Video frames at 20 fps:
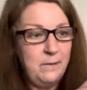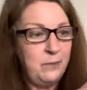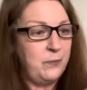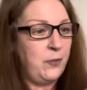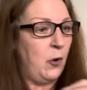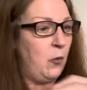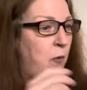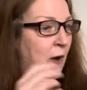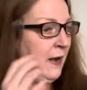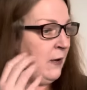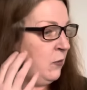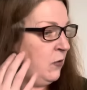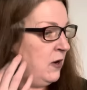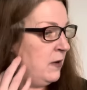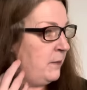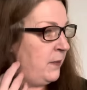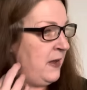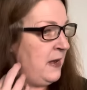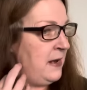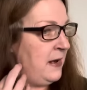But when I were
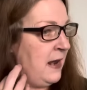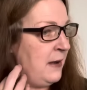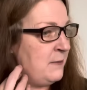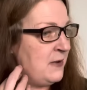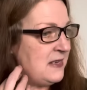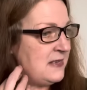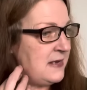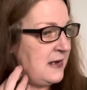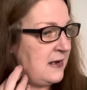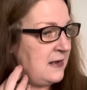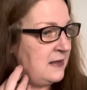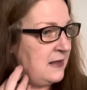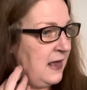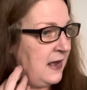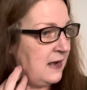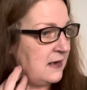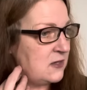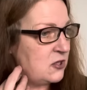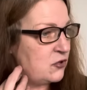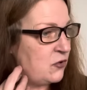at B&M, I seen
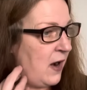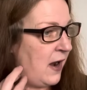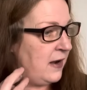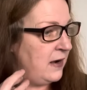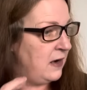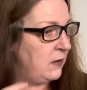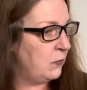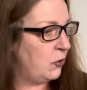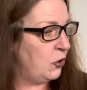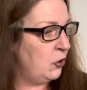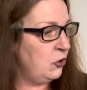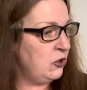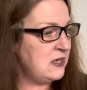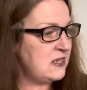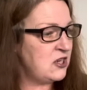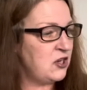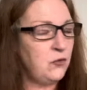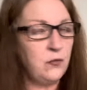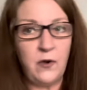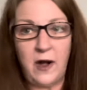this, right, and it were only
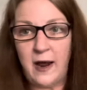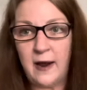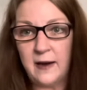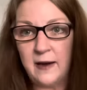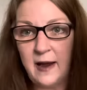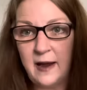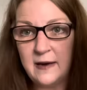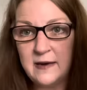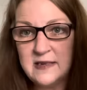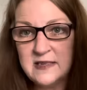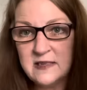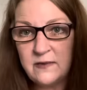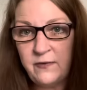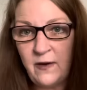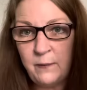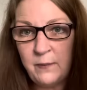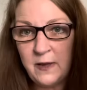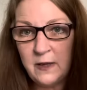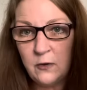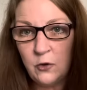£2.99. It's a
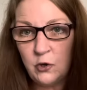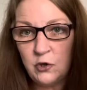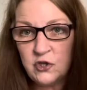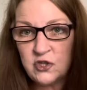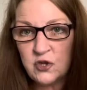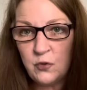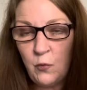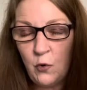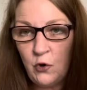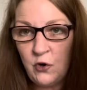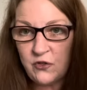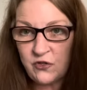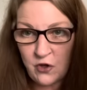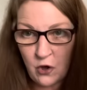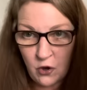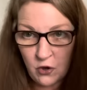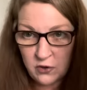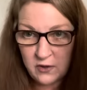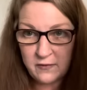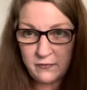Fabuloso one. I
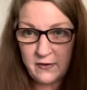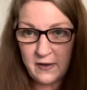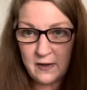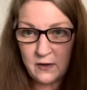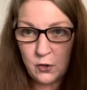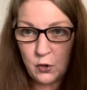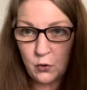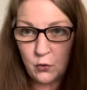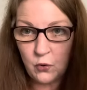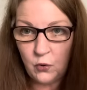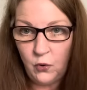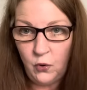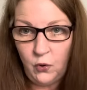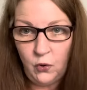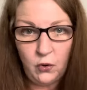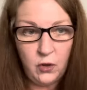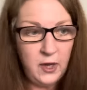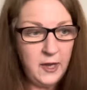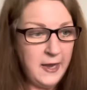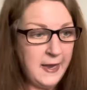thought I'd give it a
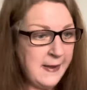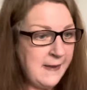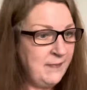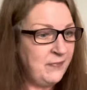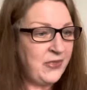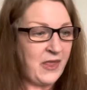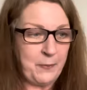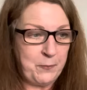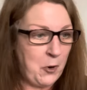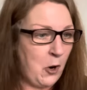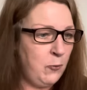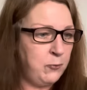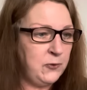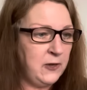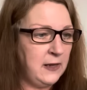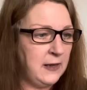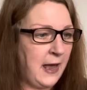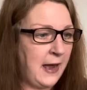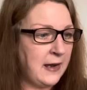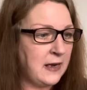go. I probably
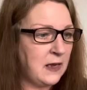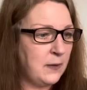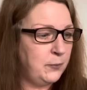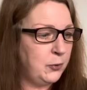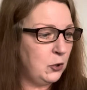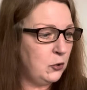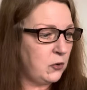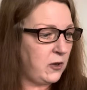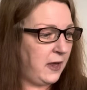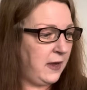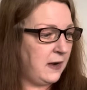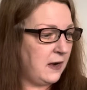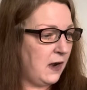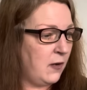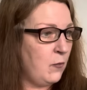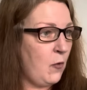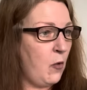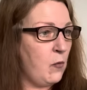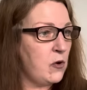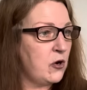like a plug-in,
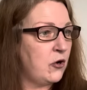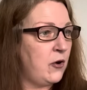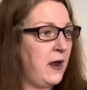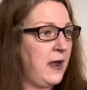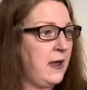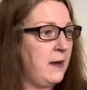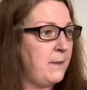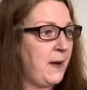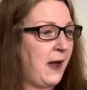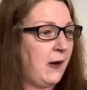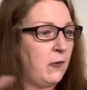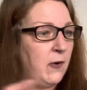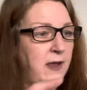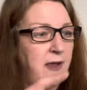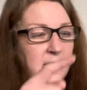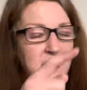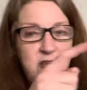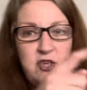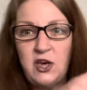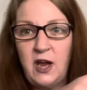and what were great about it
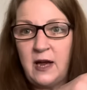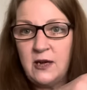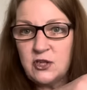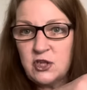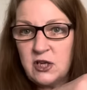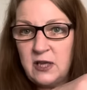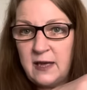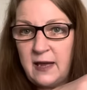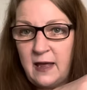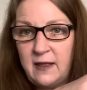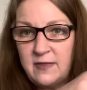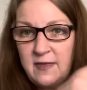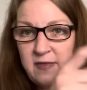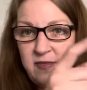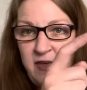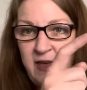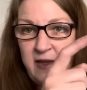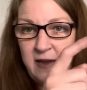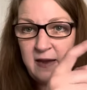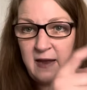is you actually get the
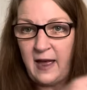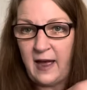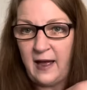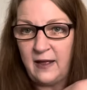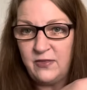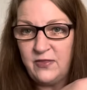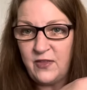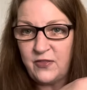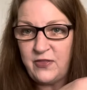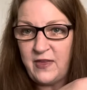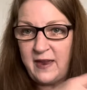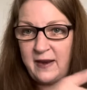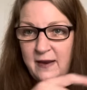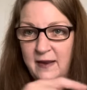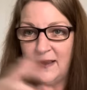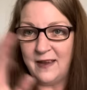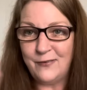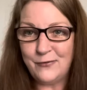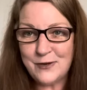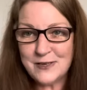thing and the thing,
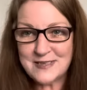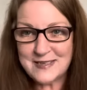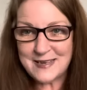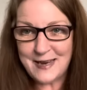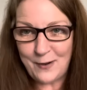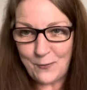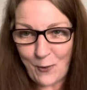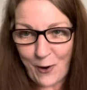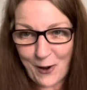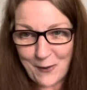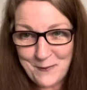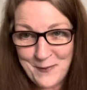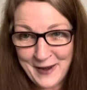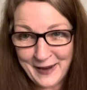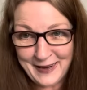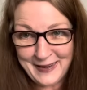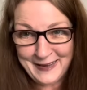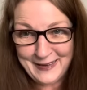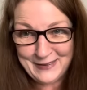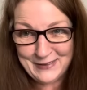if you see what I
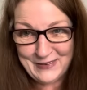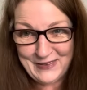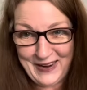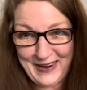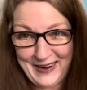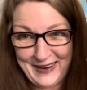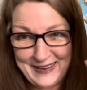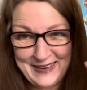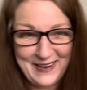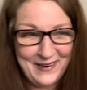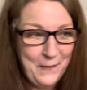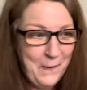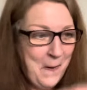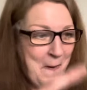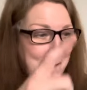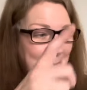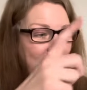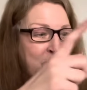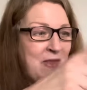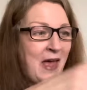mean, right?
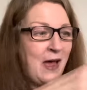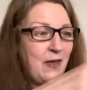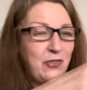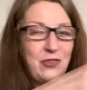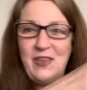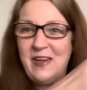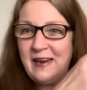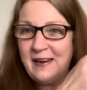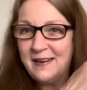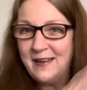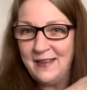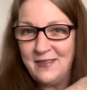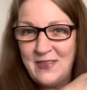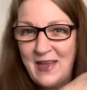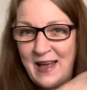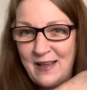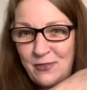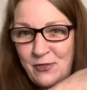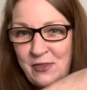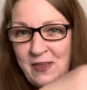That thing and
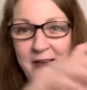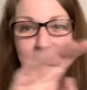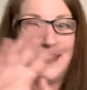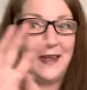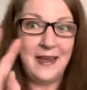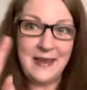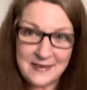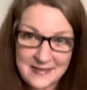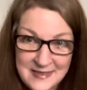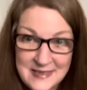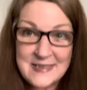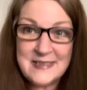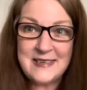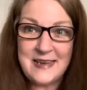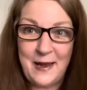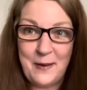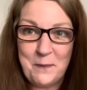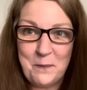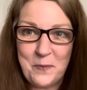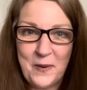that thing in the
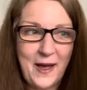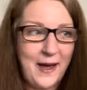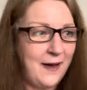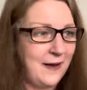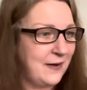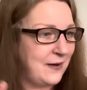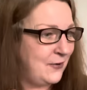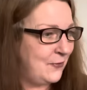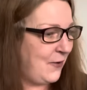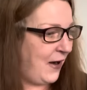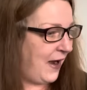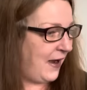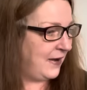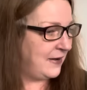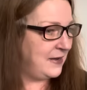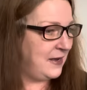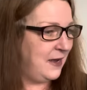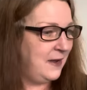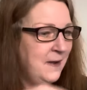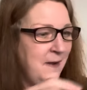same pack,
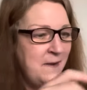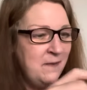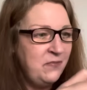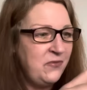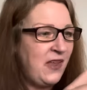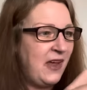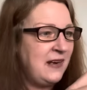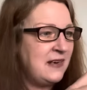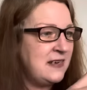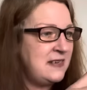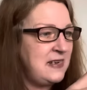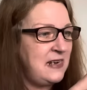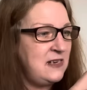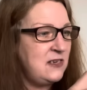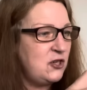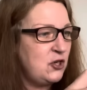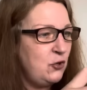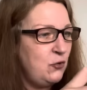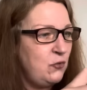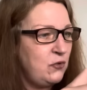right? And I did
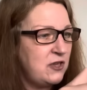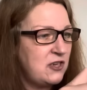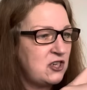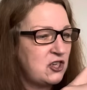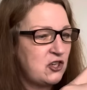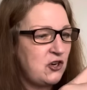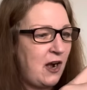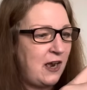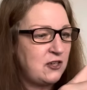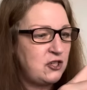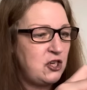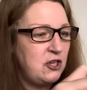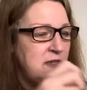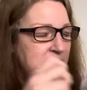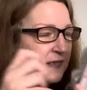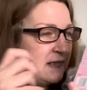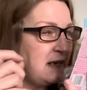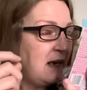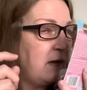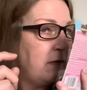do the scratch and
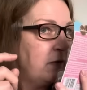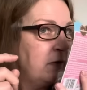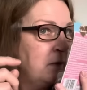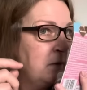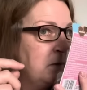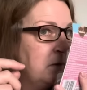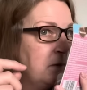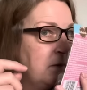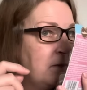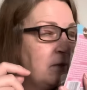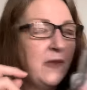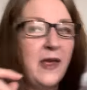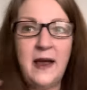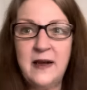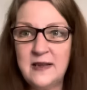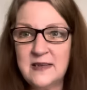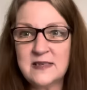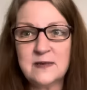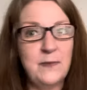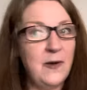sniff, and
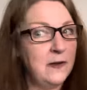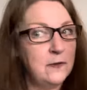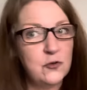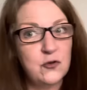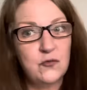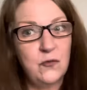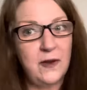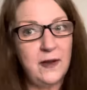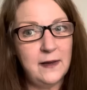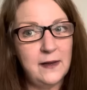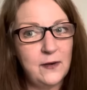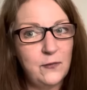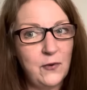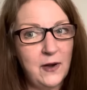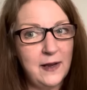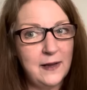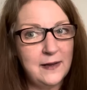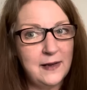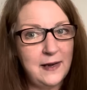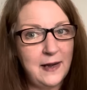it smells really,
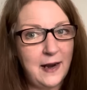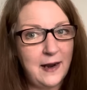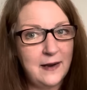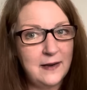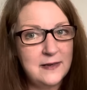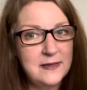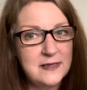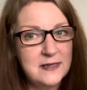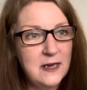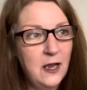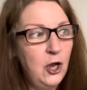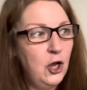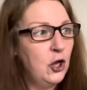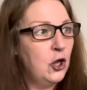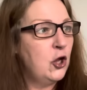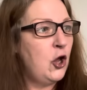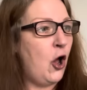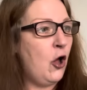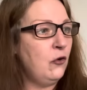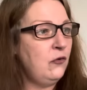really nice.
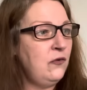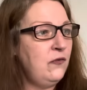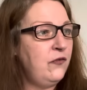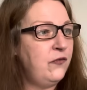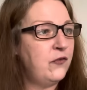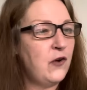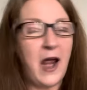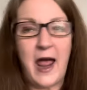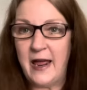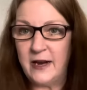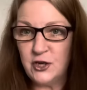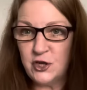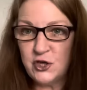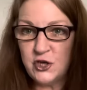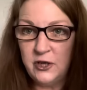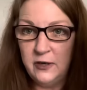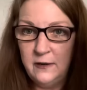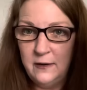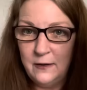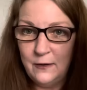Cotton
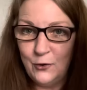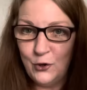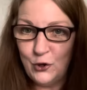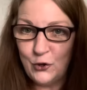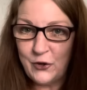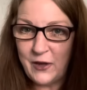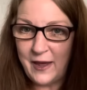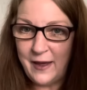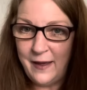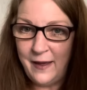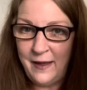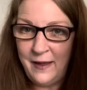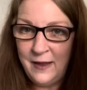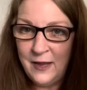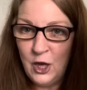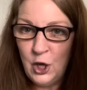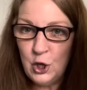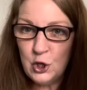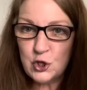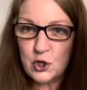fresh, okay?
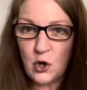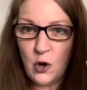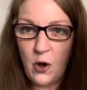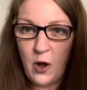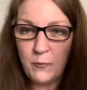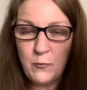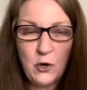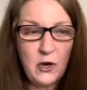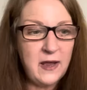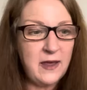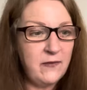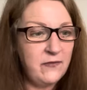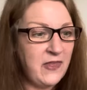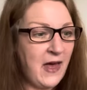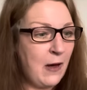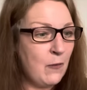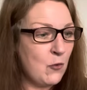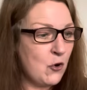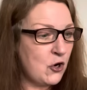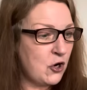So I'm going to give
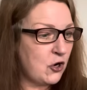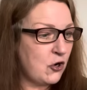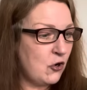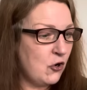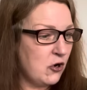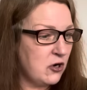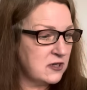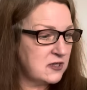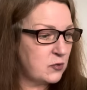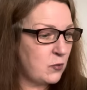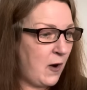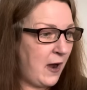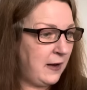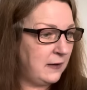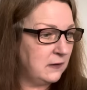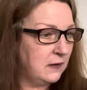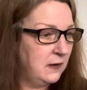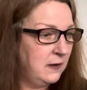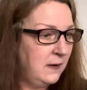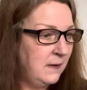that one a go as
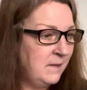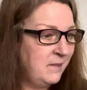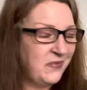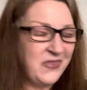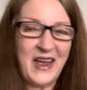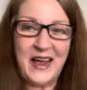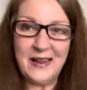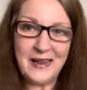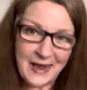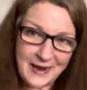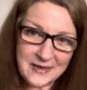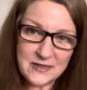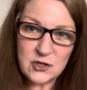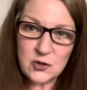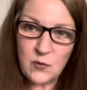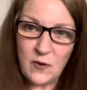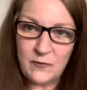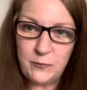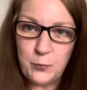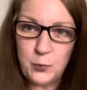well. I like
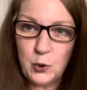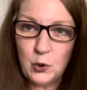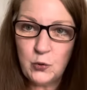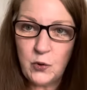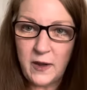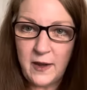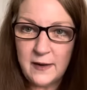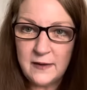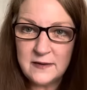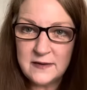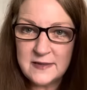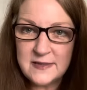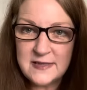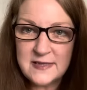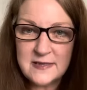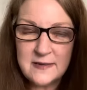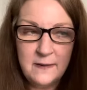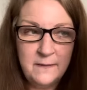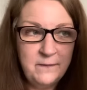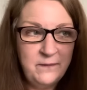to have
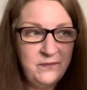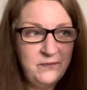plug-ins.